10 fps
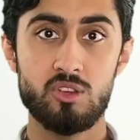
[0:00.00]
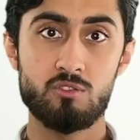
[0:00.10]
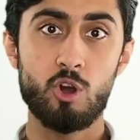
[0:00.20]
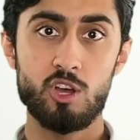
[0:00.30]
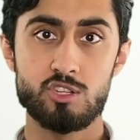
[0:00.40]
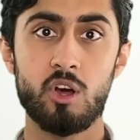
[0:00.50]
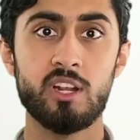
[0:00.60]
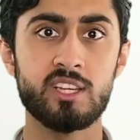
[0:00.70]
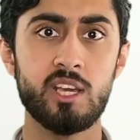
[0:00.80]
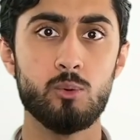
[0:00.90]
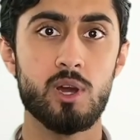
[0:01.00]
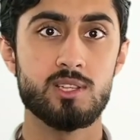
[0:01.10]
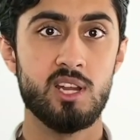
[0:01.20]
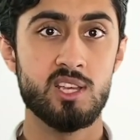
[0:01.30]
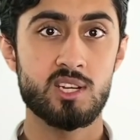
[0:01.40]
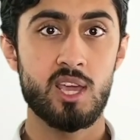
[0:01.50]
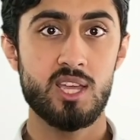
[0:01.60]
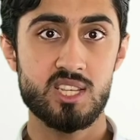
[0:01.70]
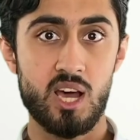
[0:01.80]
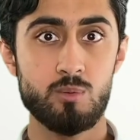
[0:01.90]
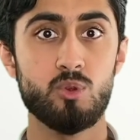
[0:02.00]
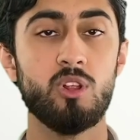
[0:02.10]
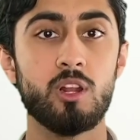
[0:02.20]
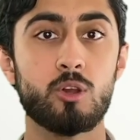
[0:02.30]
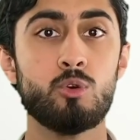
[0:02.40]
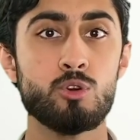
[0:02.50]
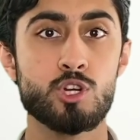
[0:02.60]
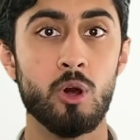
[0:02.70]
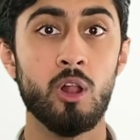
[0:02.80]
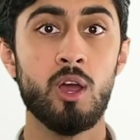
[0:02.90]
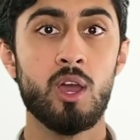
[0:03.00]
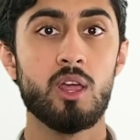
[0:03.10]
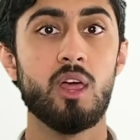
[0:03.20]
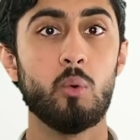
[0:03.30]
you've got a solid keywords list, it's absolutely crucial that